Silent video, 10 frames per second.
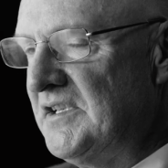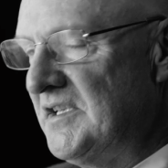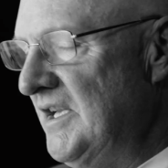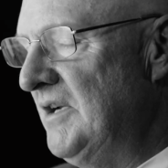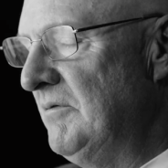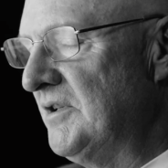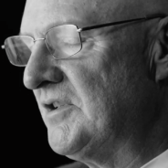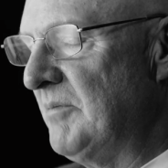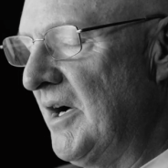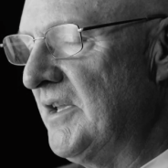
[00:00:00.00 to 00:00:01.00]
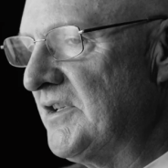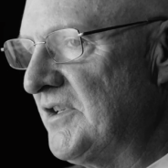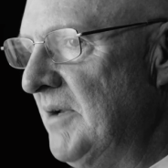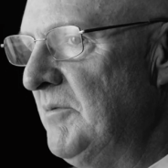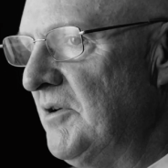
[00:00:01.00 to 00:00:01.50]
sequenced by the
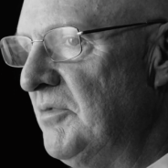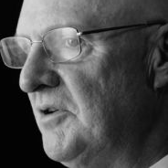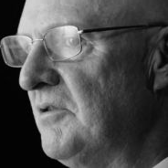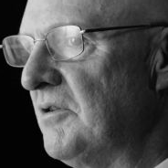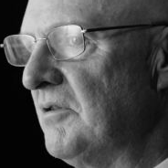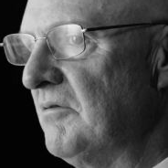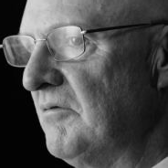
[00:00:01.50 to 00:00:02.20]
same computer